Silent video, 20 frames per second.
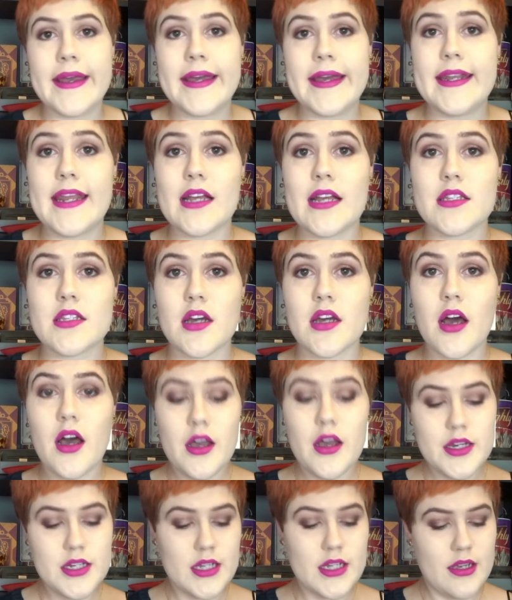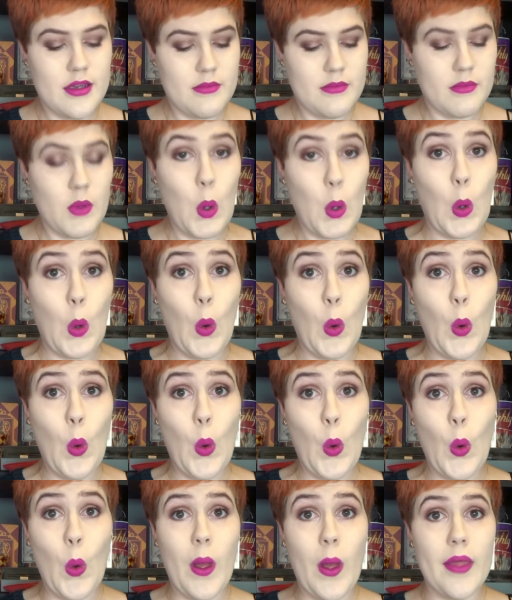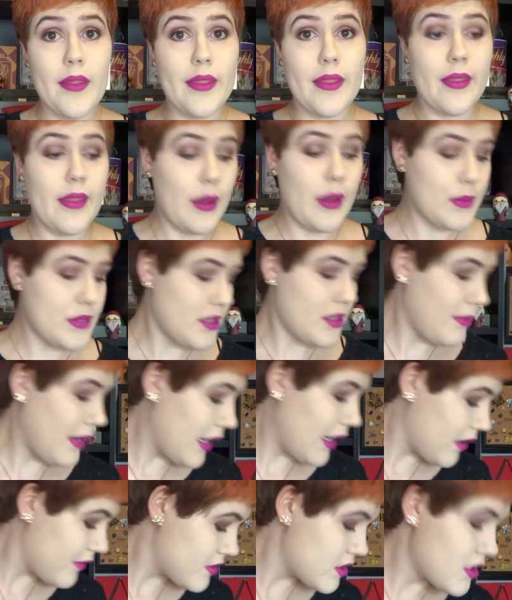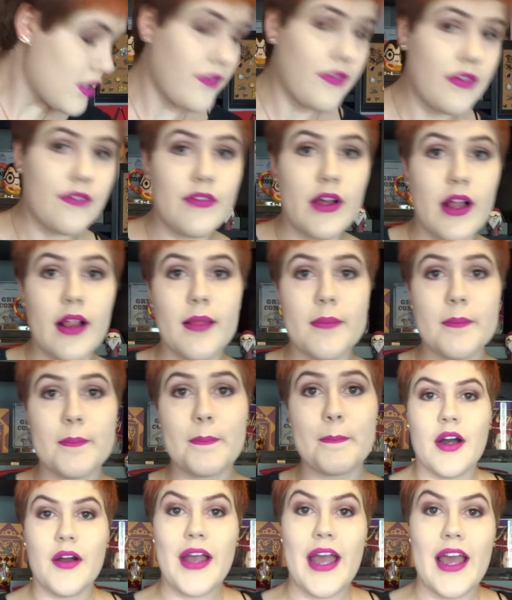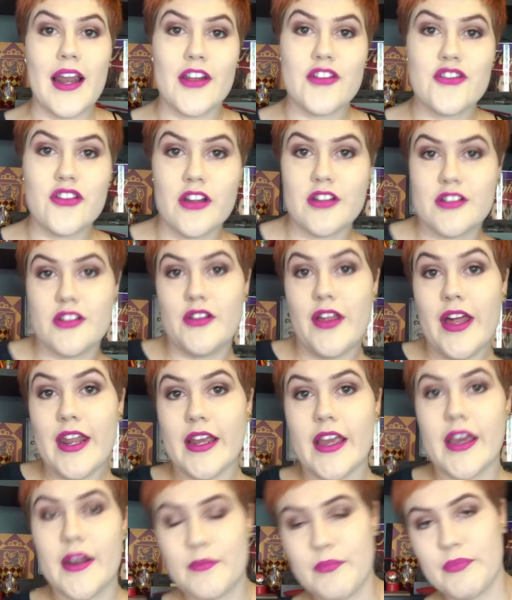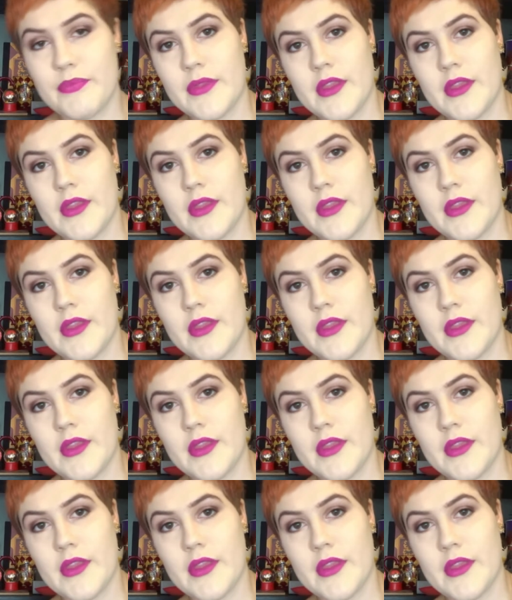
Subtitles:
Next item. Oh, that was the bag of stuff that fell. Okay, let's try not to do that again.